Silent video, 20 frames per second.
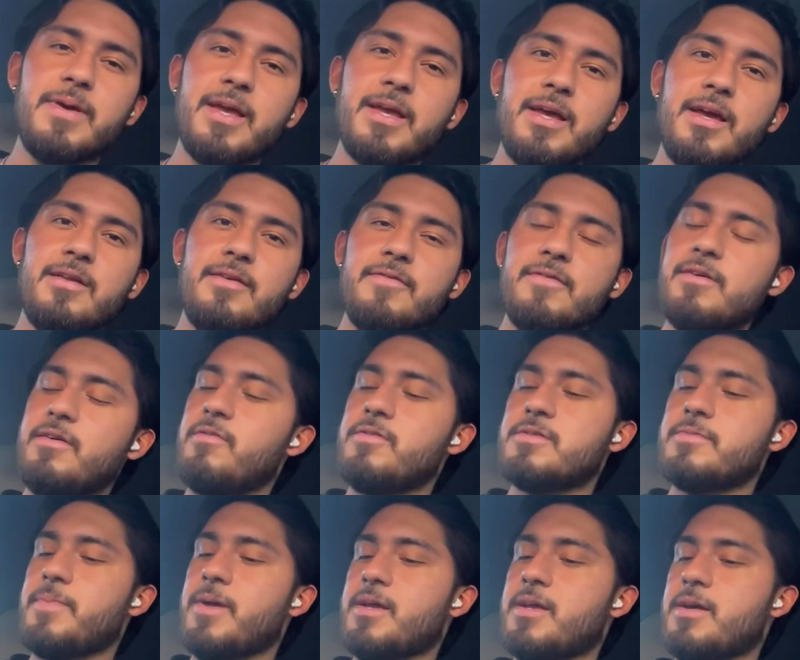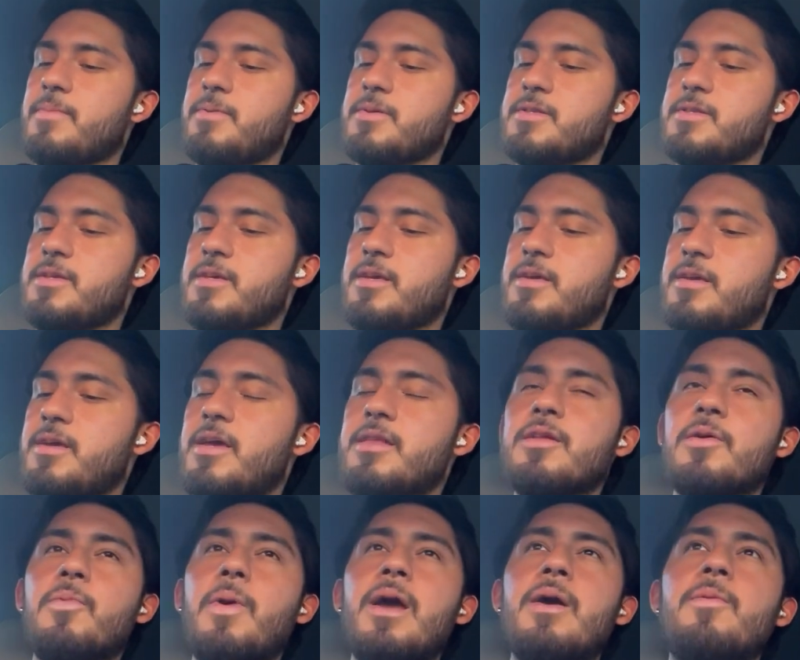cup of tea. And the
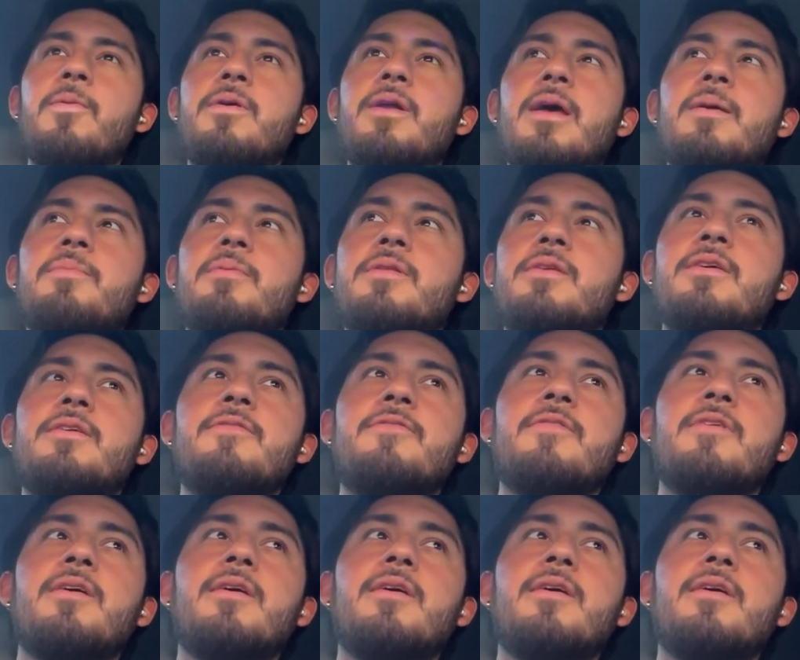white one, I believe,